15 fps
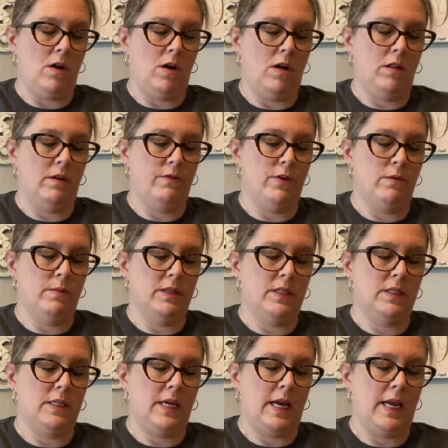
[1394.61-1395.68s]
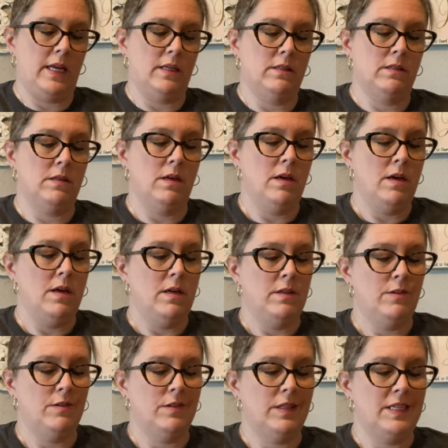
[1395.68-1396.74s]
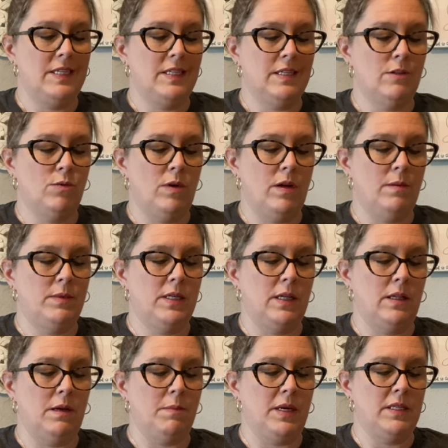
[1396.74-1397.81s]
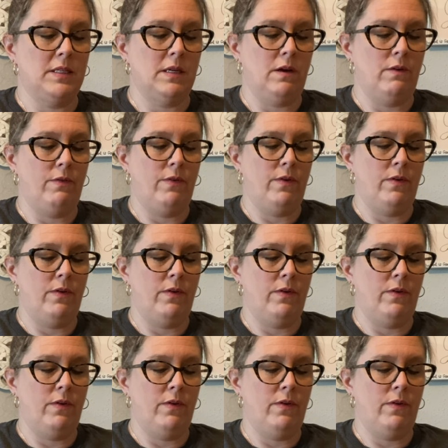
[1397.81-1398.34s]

all of your mistakes. At least that's what I'm telling myself.